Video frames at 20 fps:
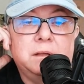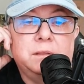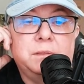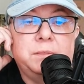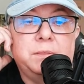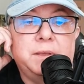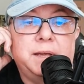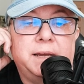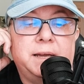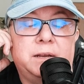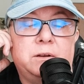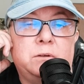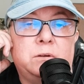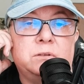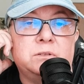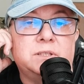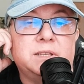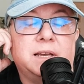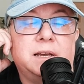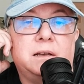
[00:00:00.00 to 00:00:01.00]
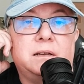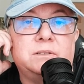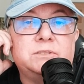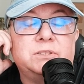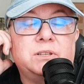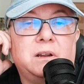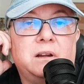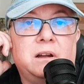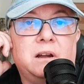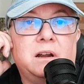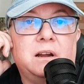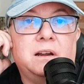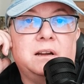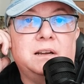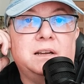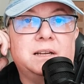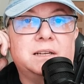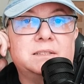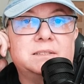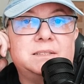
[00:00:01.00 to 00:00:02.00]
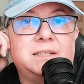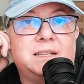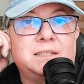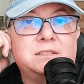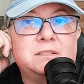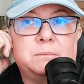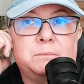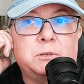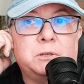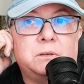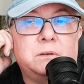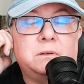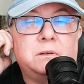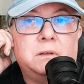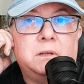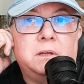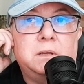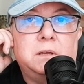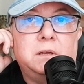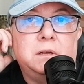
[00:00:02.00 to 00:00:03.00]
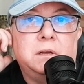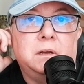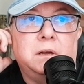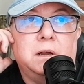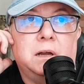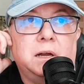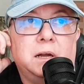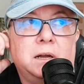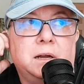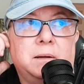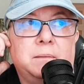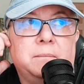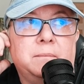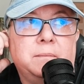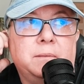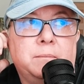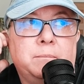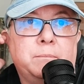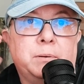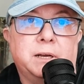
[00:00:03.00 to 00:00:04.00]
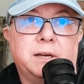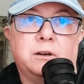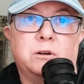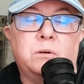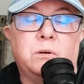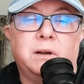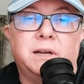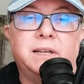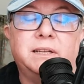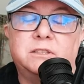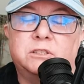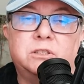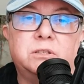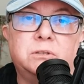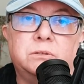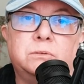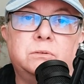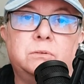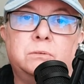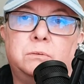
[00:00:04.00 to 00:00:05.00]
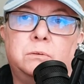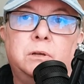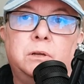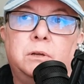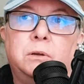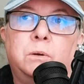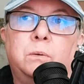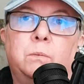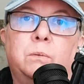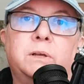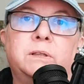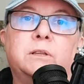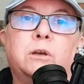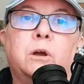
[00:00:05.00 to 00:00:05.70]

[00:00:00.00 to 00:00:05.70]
that hotels are accessible But according to what